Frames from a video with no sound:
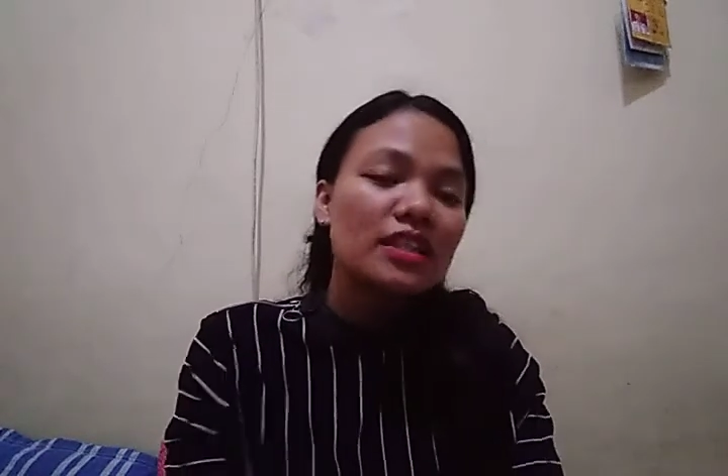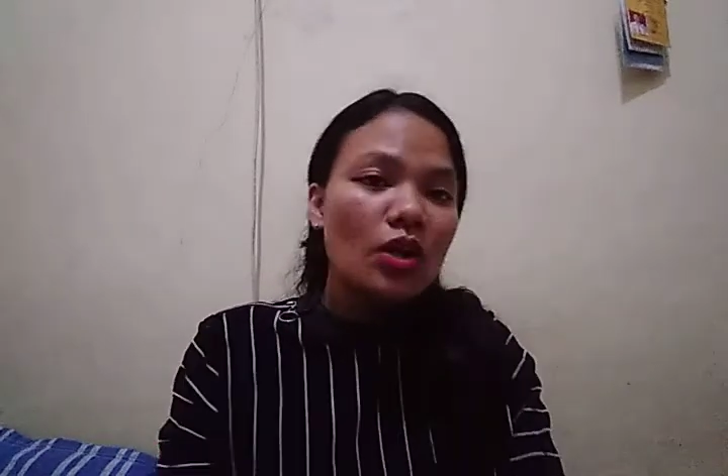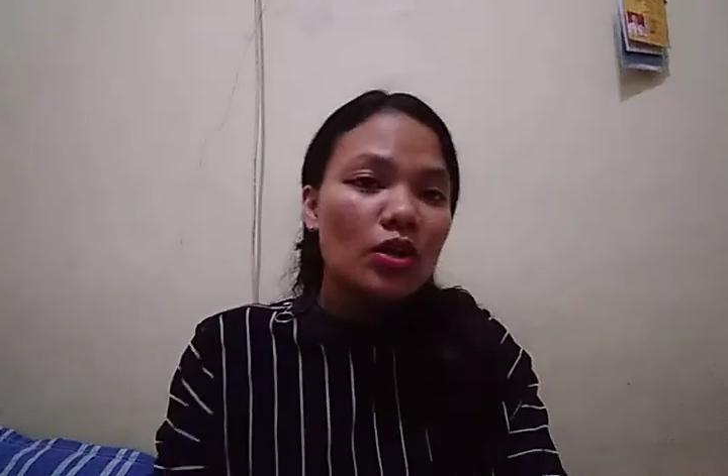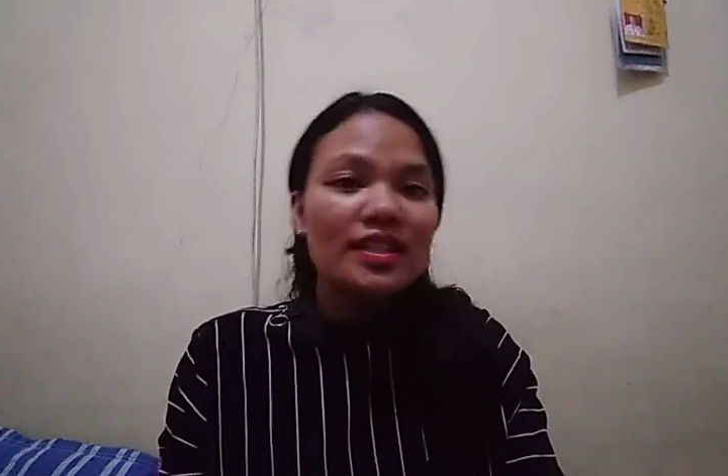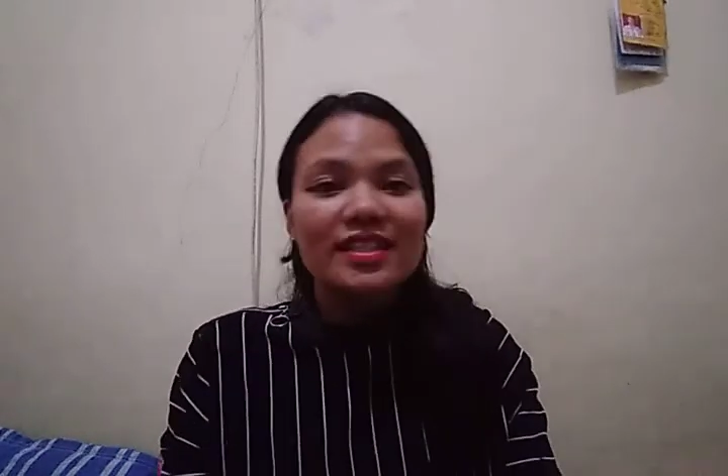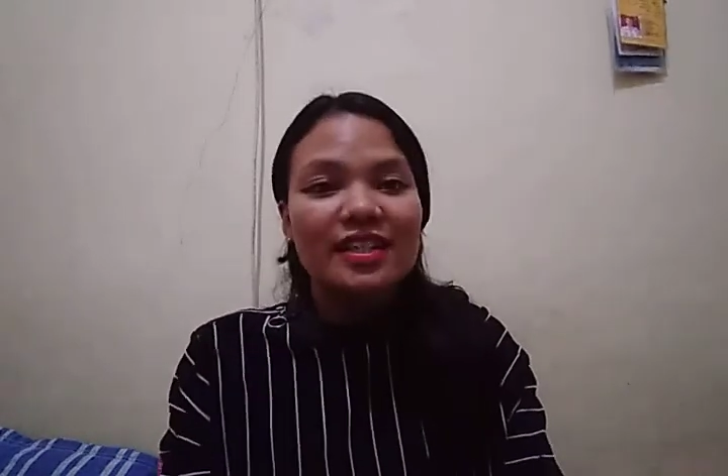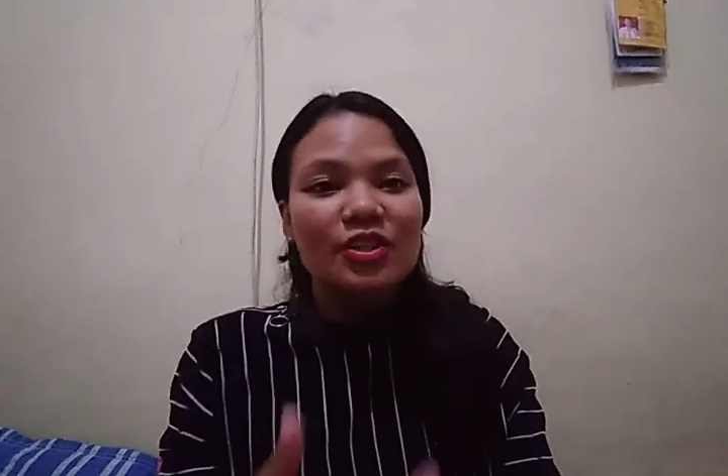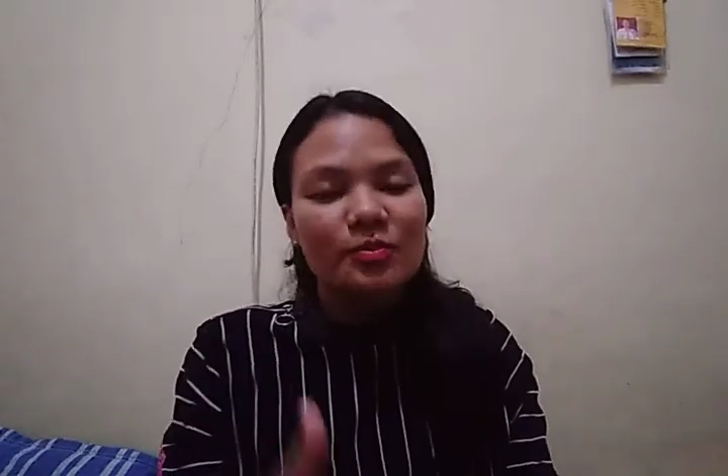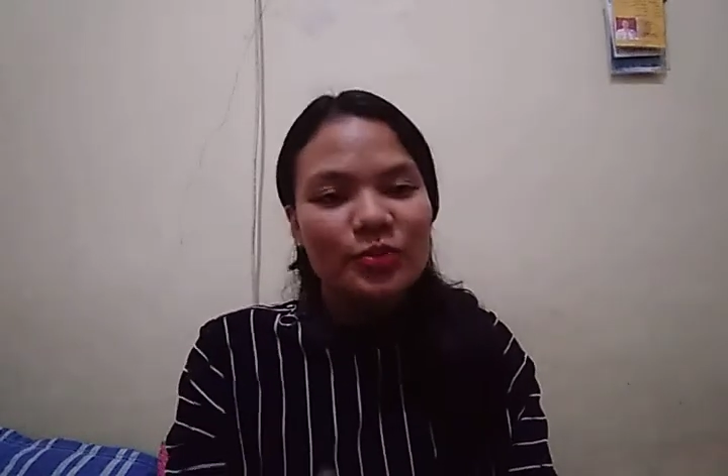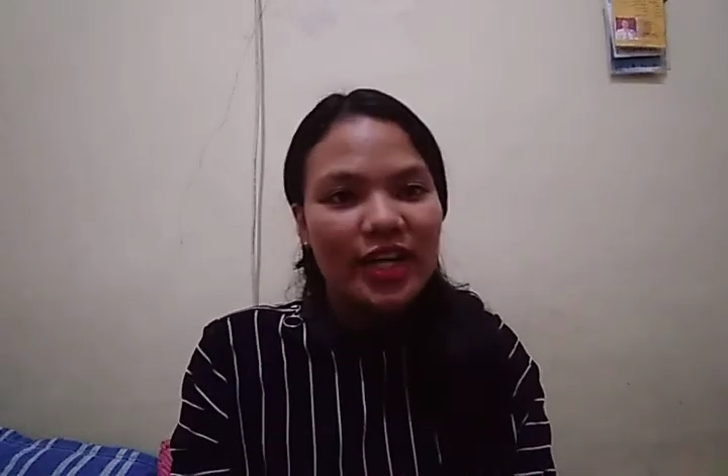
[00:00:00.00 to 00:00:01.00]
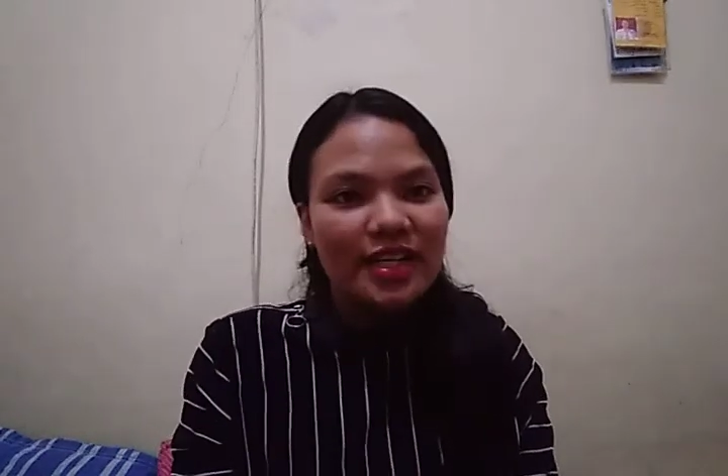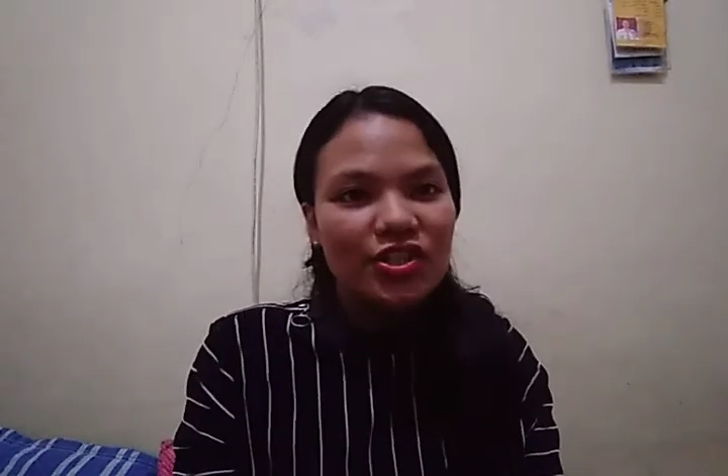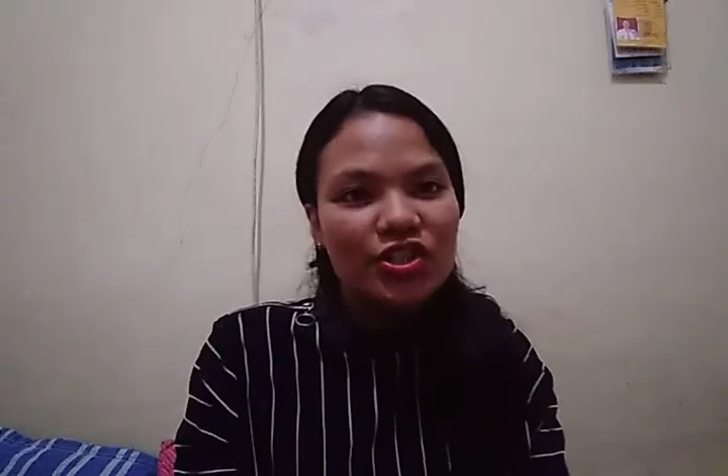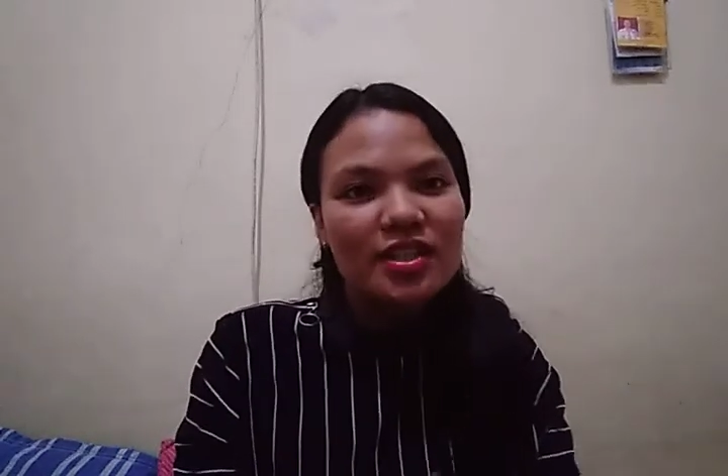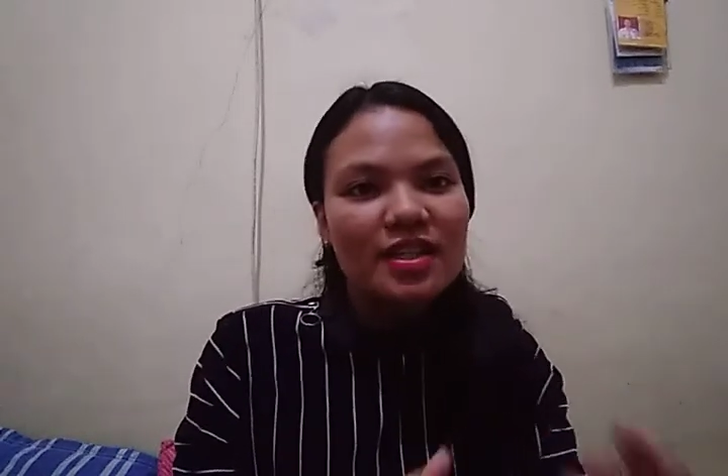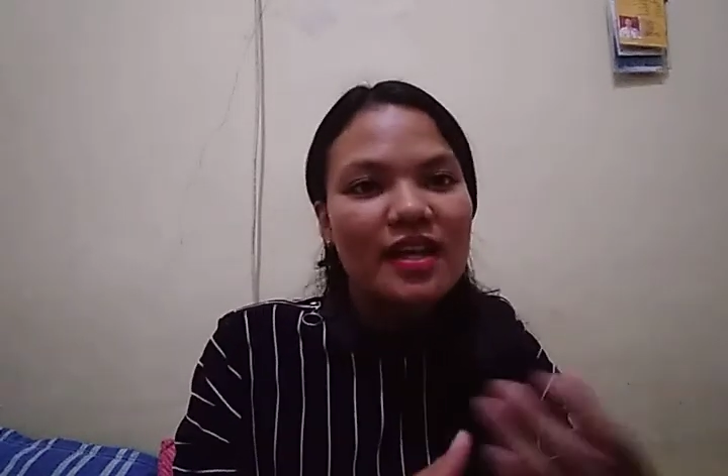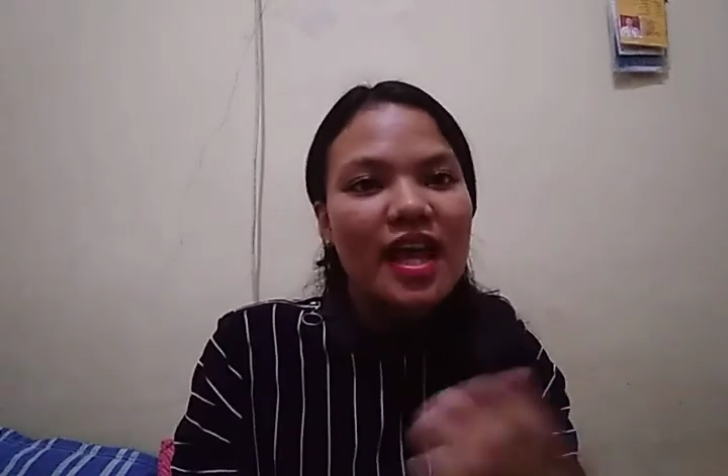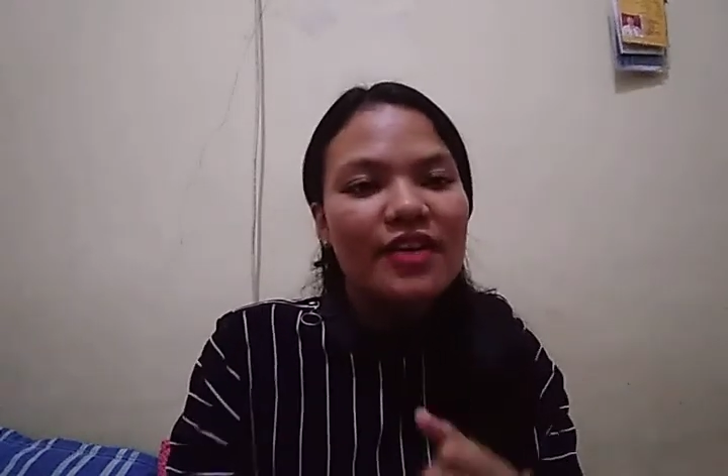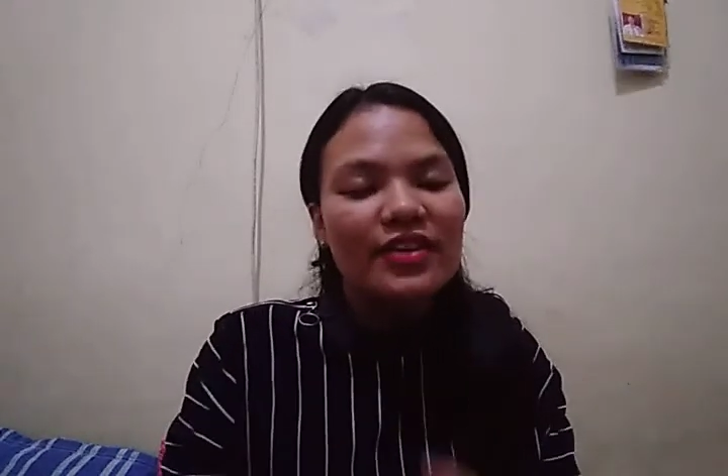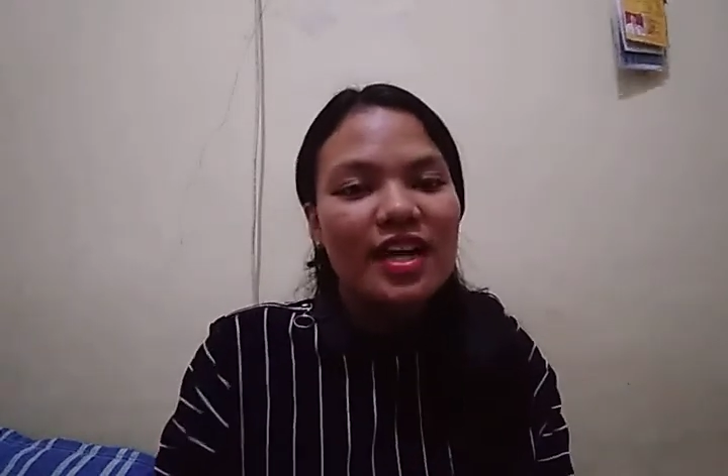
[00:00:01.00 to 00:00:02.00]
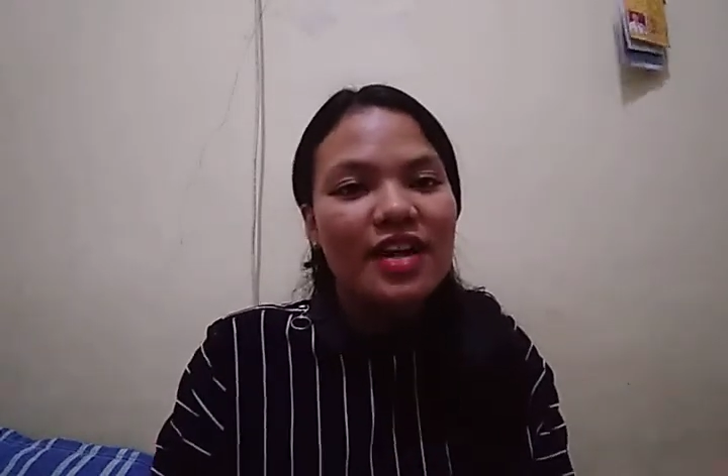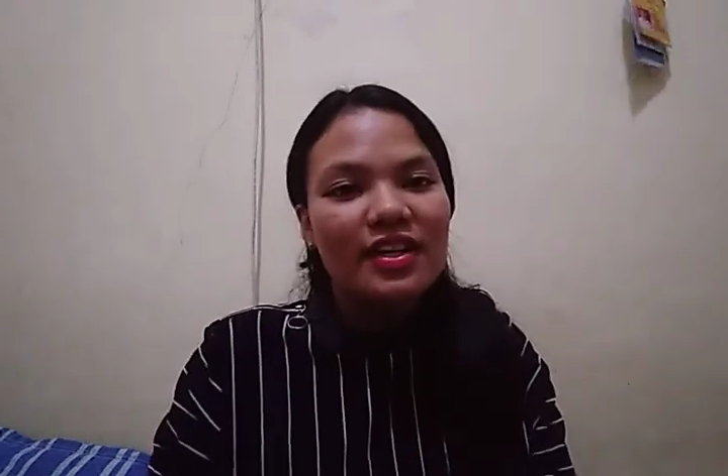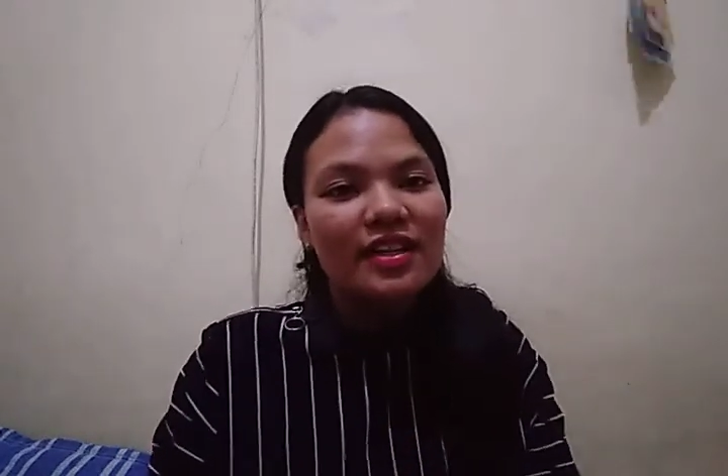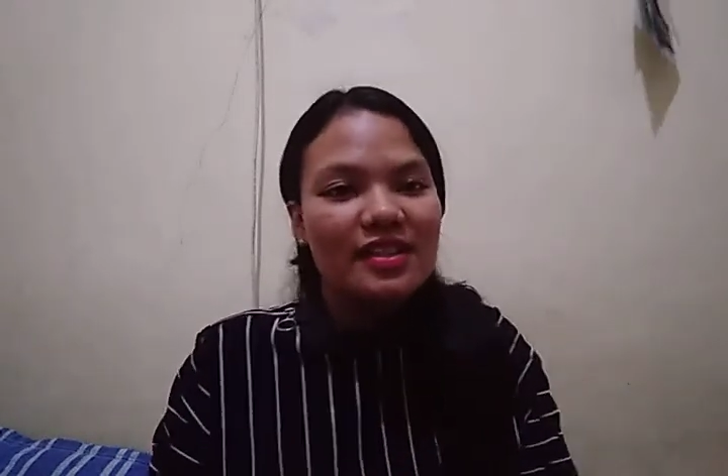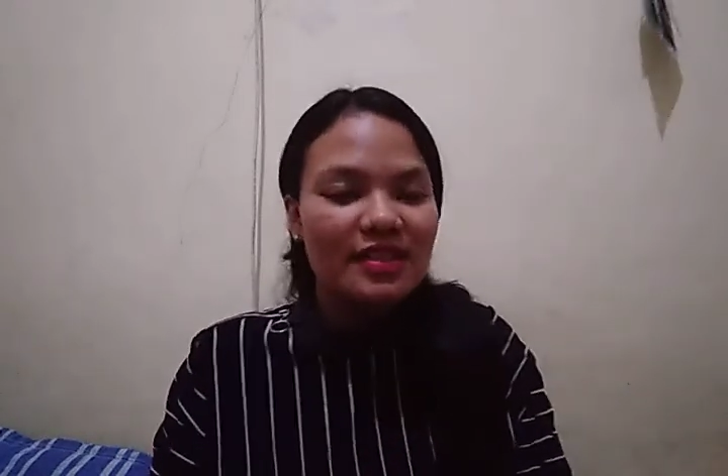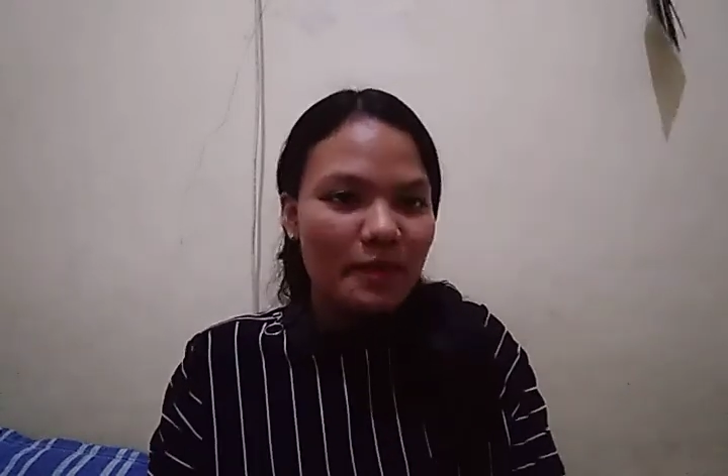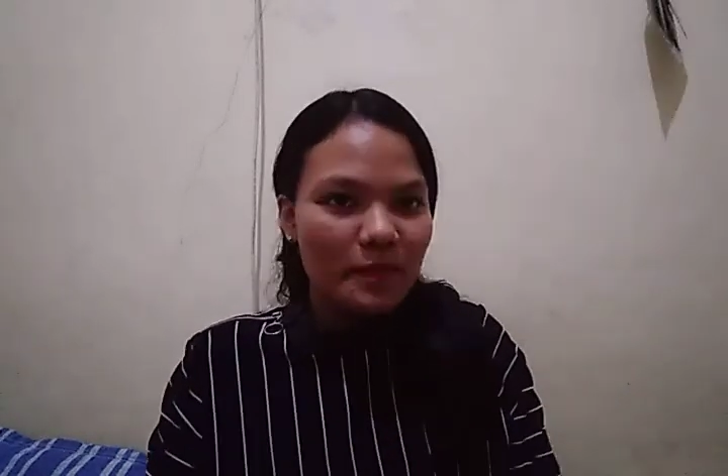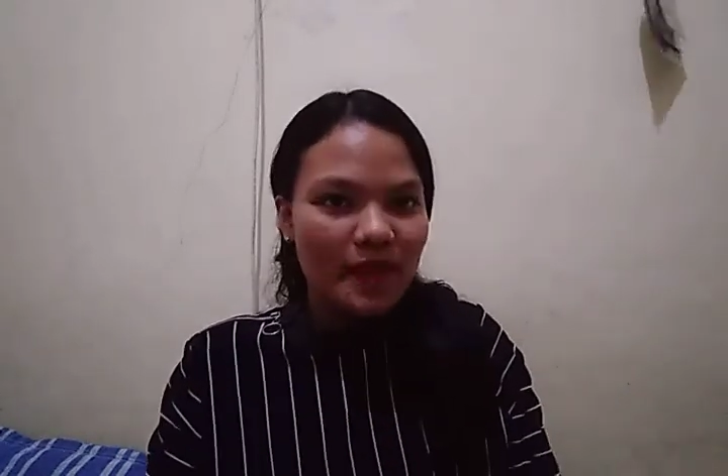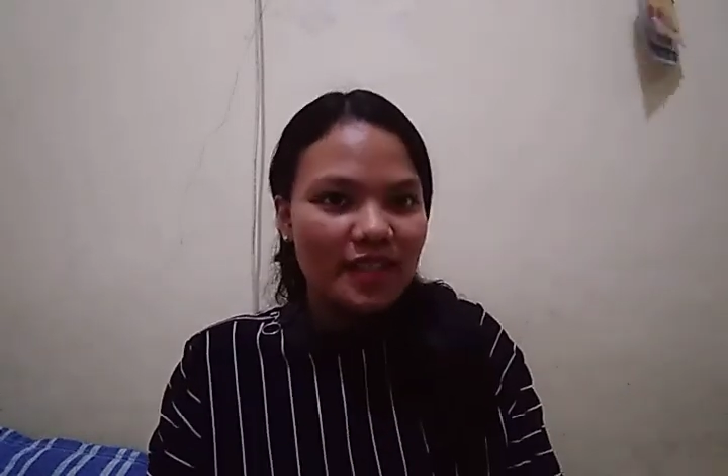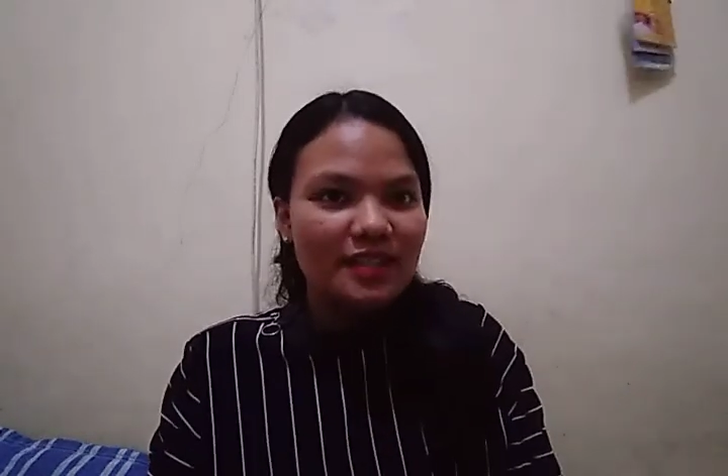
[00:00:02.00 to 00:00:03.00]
knowledge and comprehension regarding this topic.